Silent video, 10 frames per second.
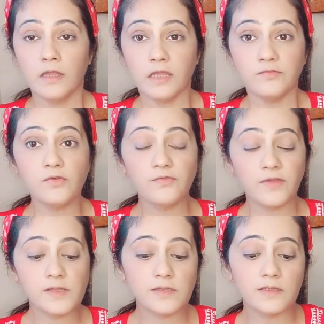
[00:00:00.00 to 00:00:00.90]
If your
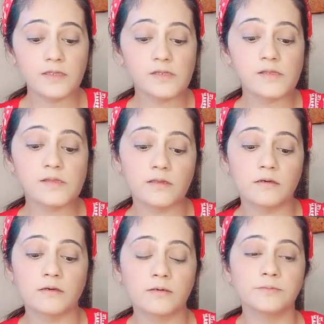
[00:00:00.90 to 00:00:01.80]
face is
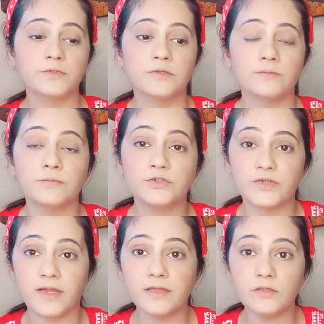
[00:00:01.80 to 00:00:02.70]

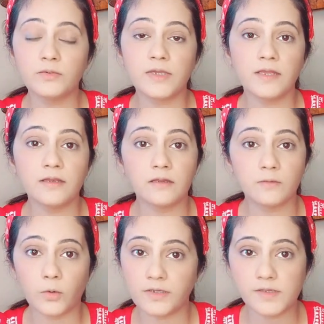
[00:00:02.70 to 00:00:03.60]
dry, you can
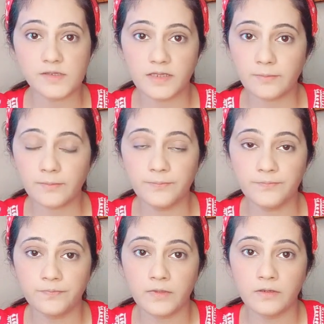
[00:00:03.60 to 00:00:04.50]
avoid this step.
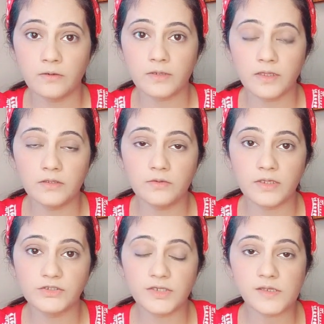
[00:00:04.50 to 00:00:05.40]
Okay, you
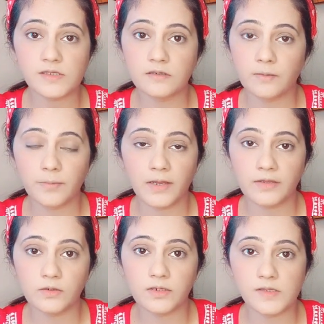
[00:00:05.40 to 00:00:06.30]
can just apply
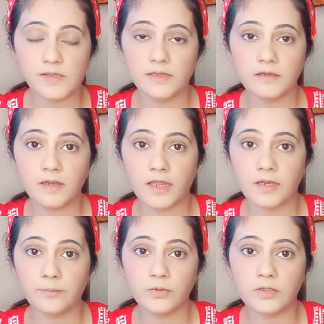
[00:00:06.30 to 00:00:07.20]
your concealer
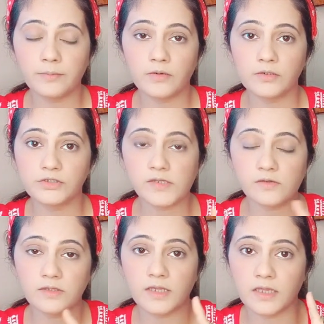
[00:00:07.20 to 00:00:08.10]
and put the powder
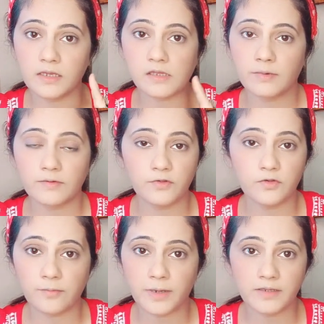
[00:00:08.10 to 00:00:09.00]
just on the areas wherever
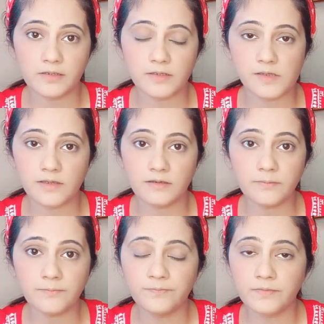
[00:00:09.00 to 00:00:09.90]
you apply the concealer